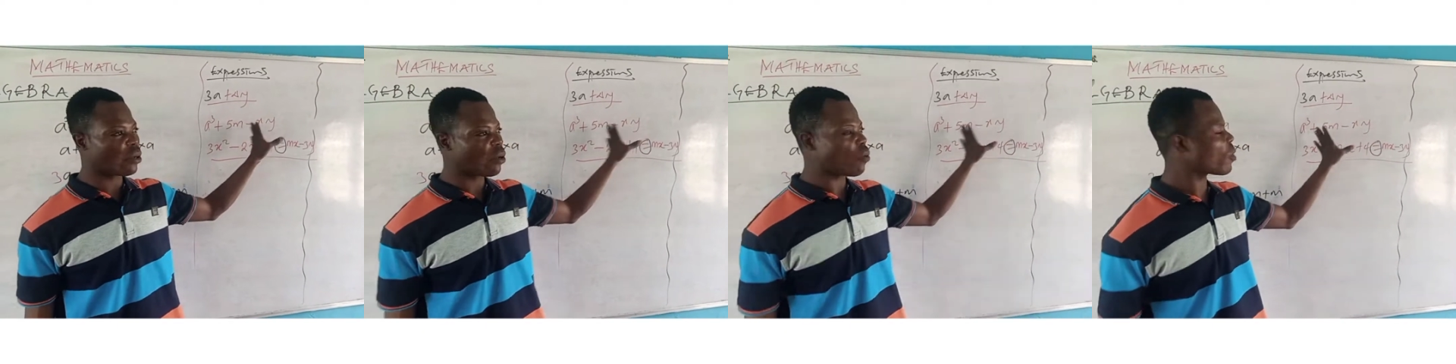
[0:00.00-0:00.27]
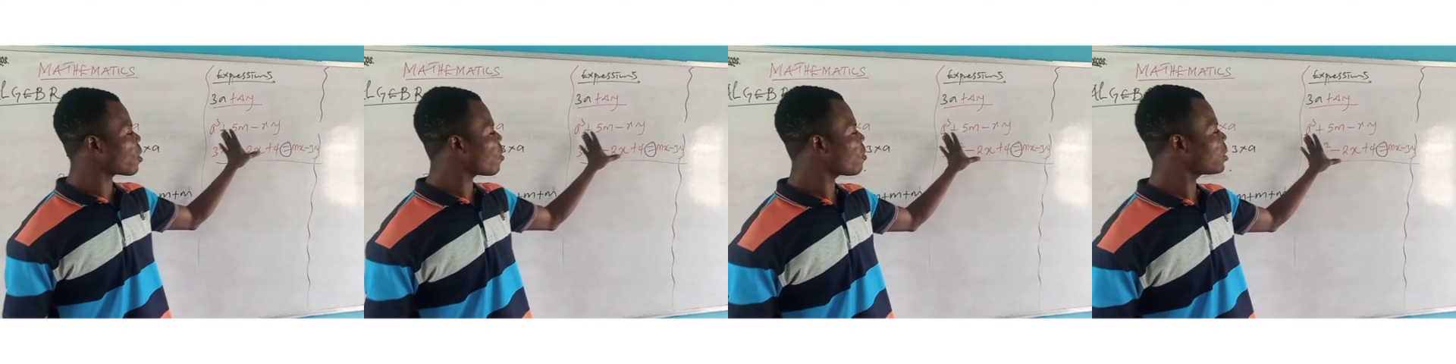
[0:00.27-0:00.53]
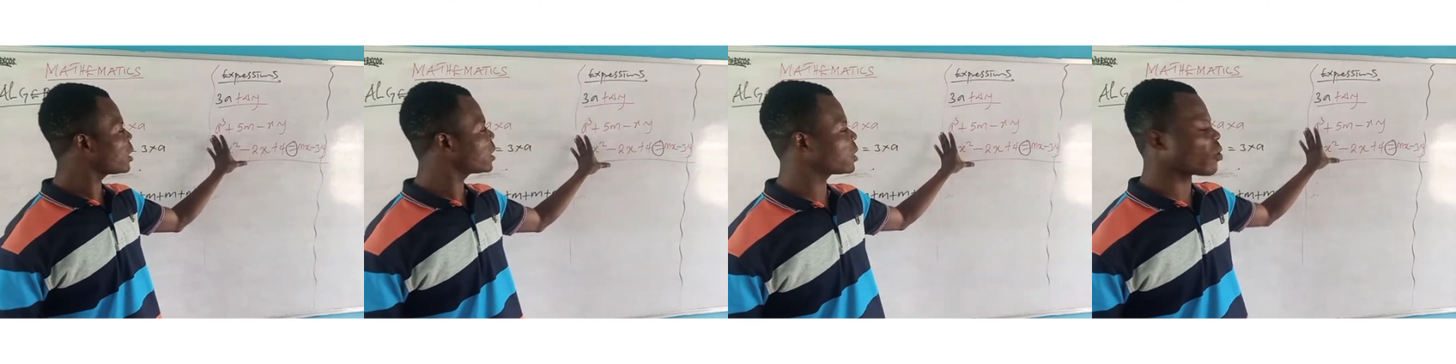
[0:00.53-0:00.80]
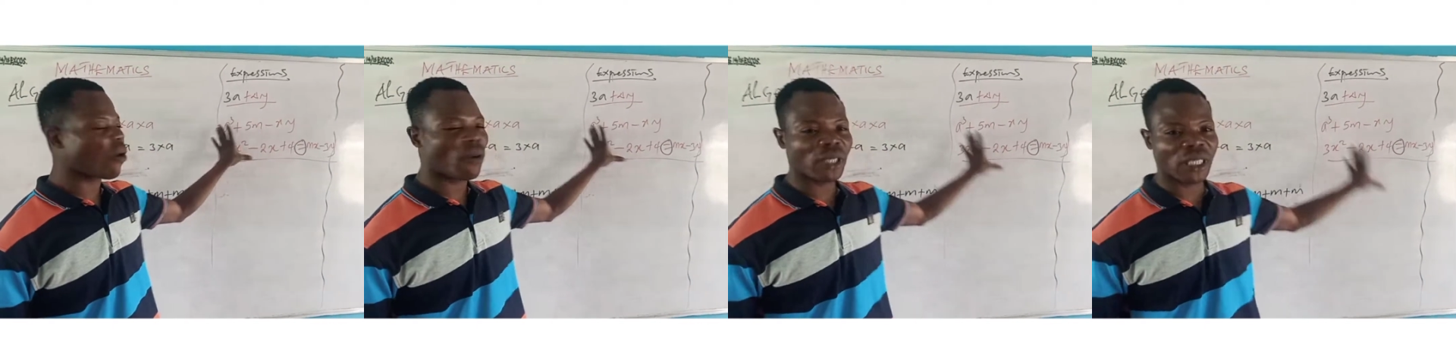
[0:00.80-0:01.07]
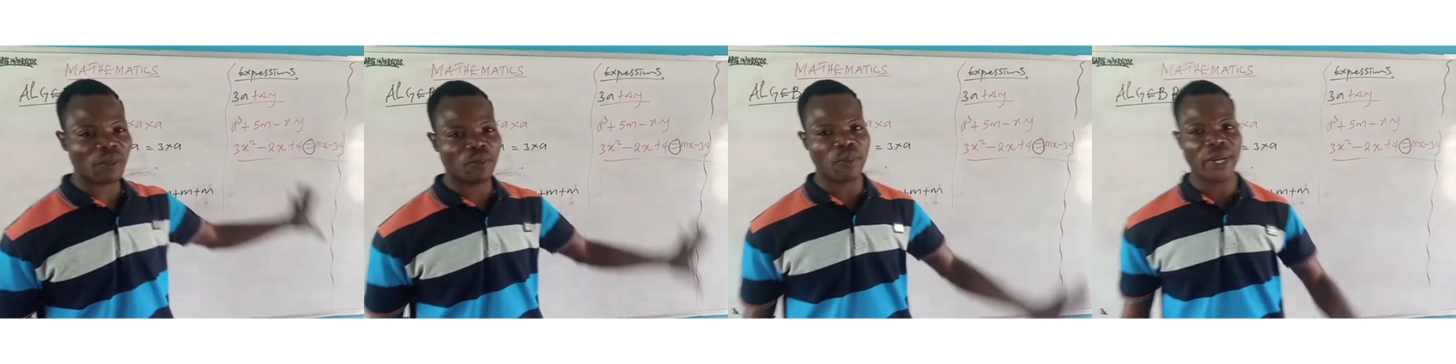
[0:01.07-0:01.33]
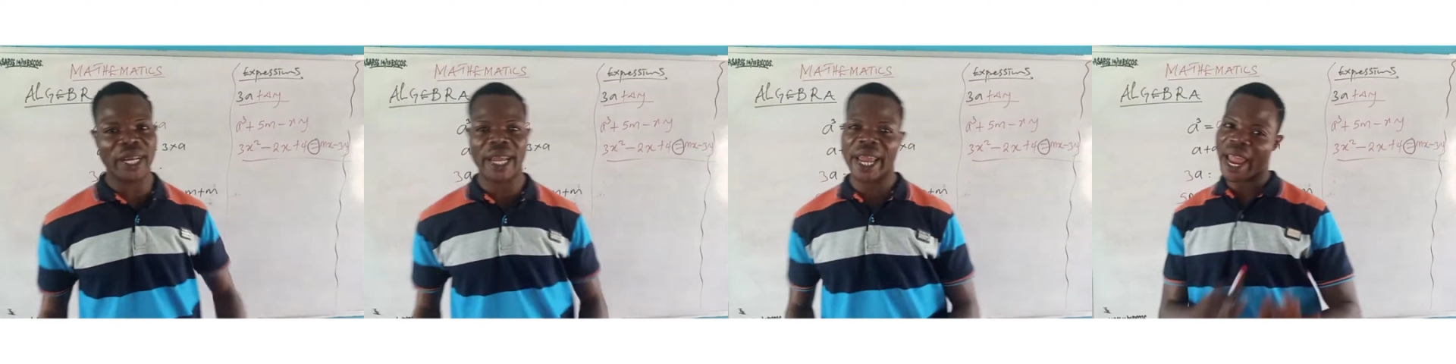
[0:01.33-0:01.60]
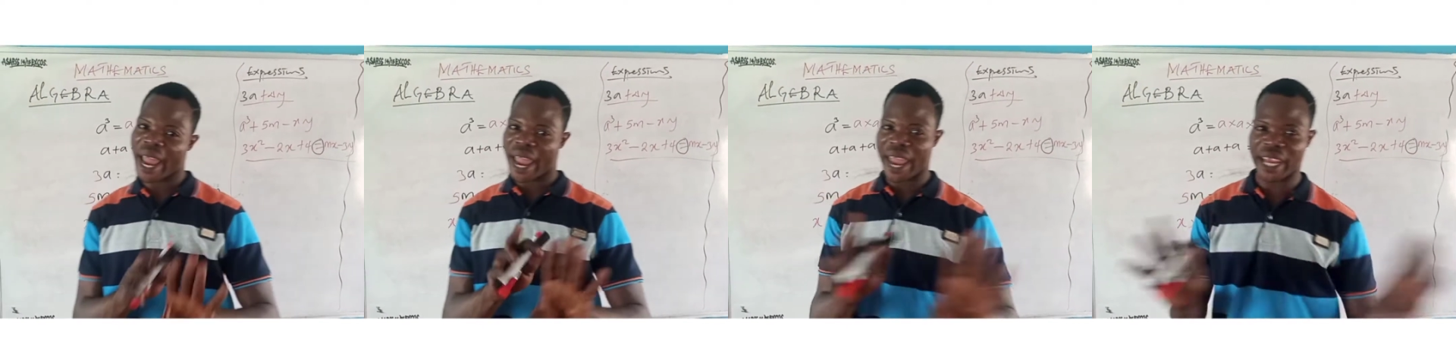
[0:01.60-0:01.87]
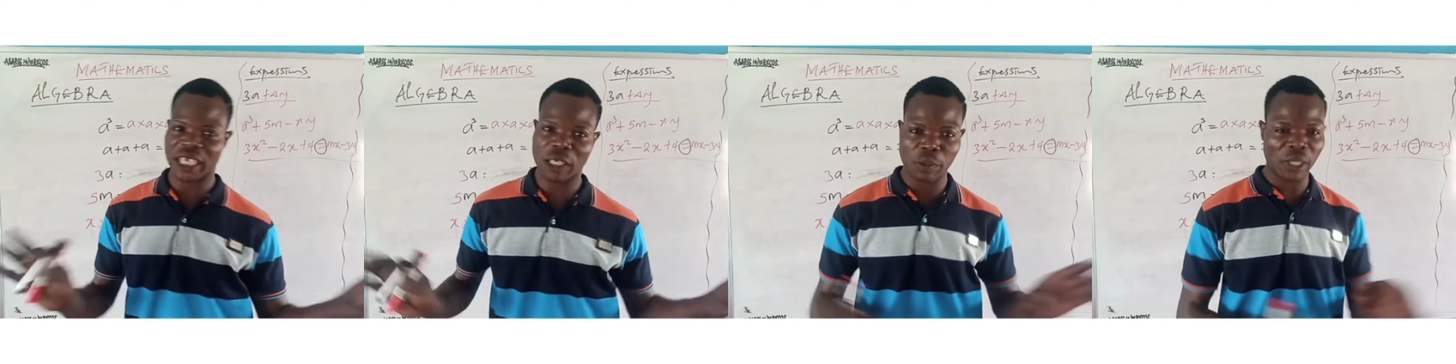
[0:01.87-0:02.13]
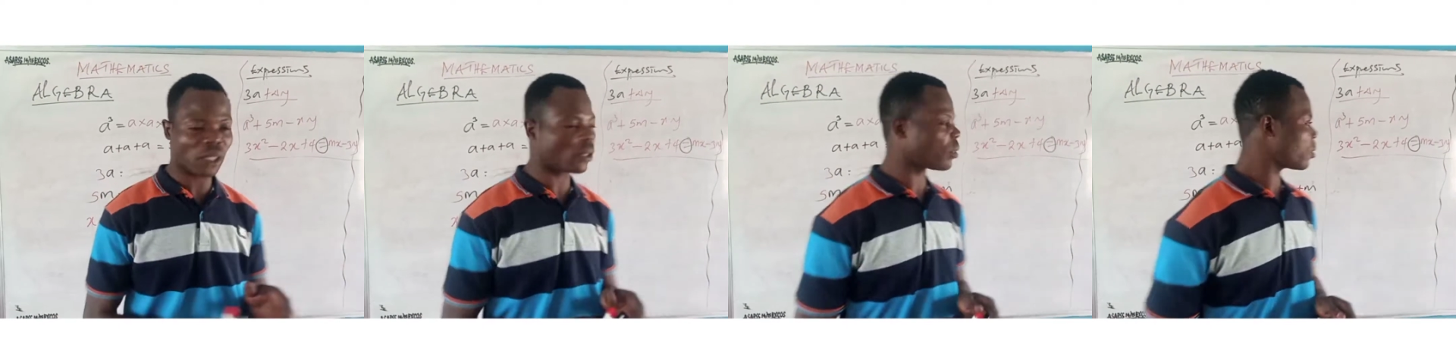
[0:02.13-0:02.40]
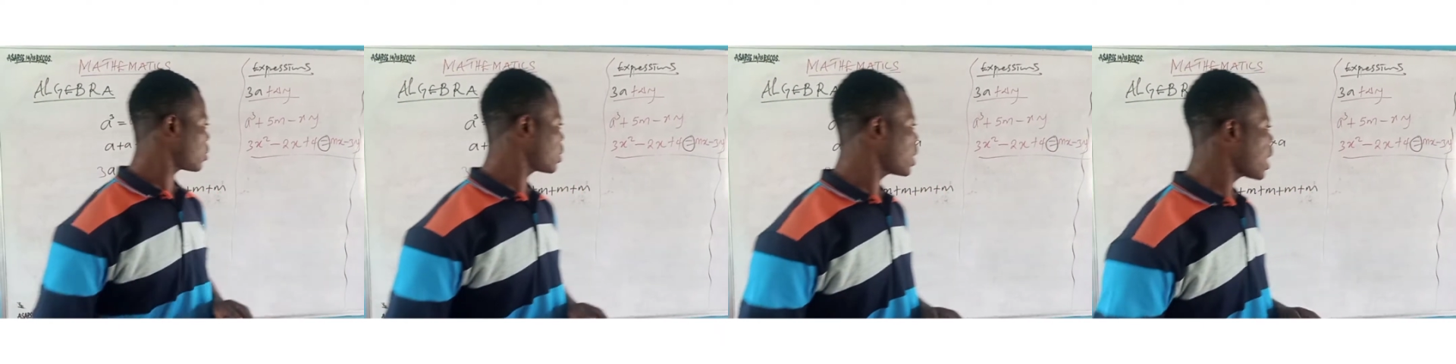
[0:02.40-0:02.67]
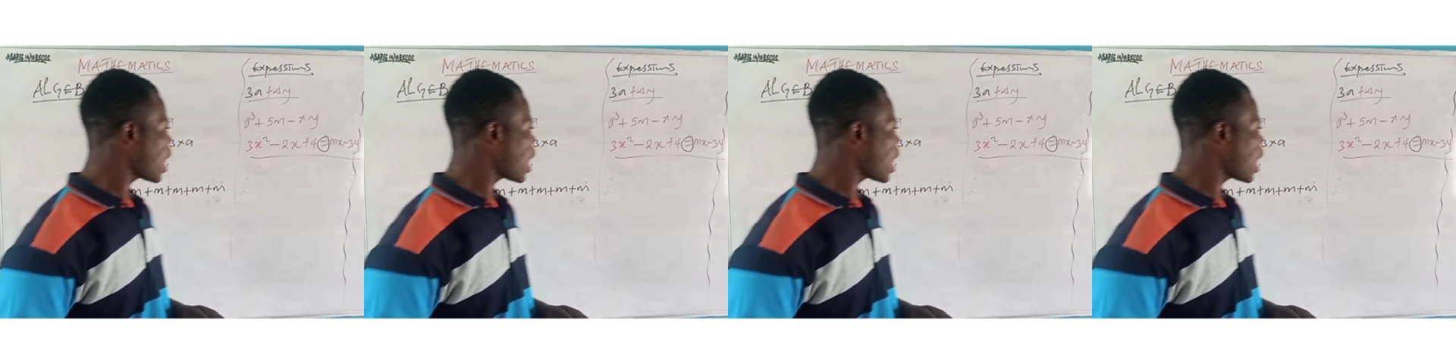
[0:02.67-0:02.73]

we call it algebraic expressions.